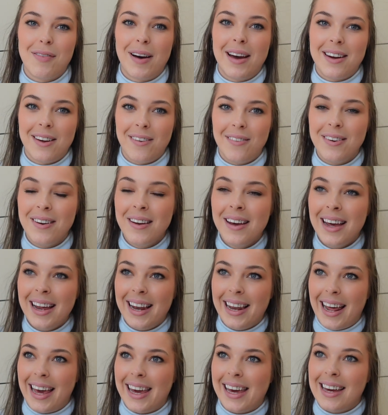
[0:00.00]
I don't
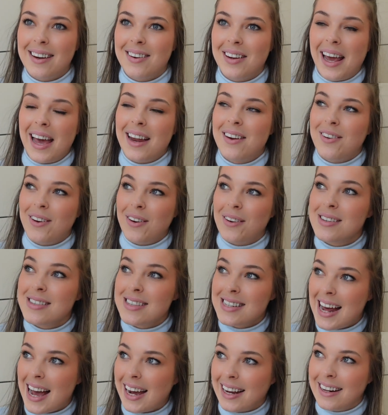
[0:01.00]
like it to get too
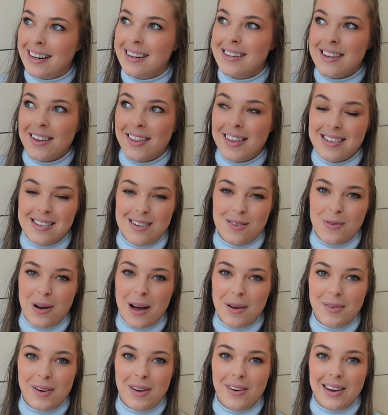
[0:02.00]
stagnant, so this is what
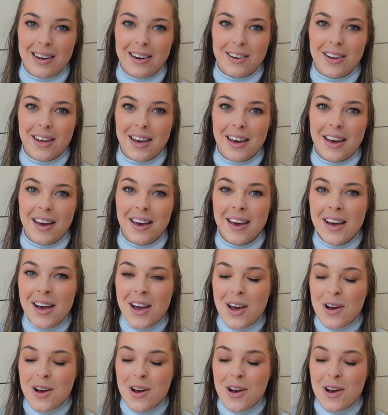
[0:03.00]
I'm doing to